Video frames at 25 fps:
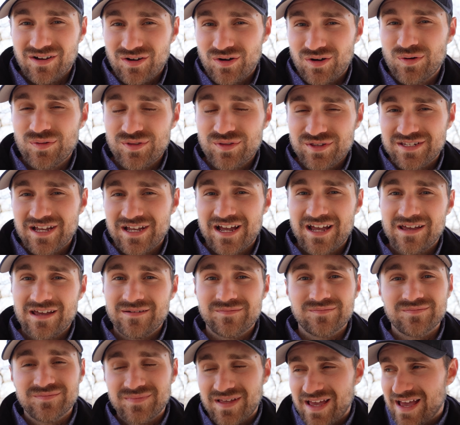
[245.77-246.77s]
all the
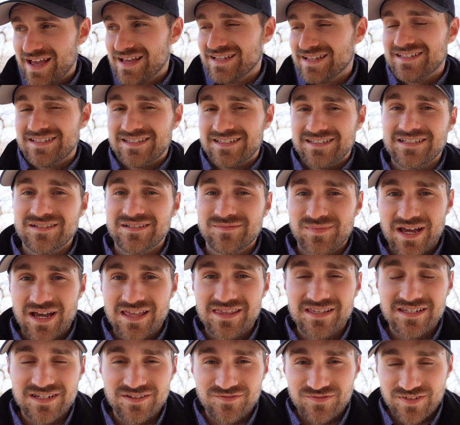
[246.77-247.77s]
time as seen
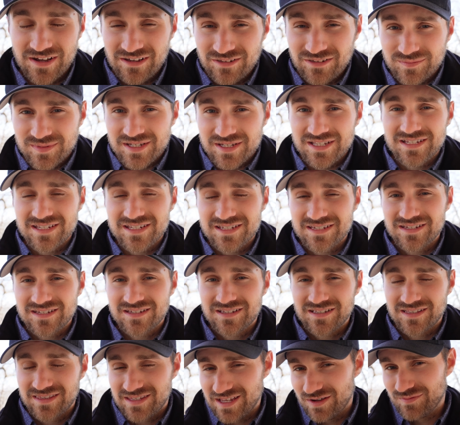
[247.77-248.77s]
by the developments
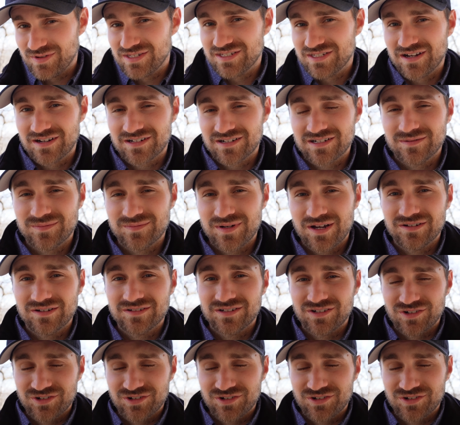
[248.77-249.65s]
that we talked about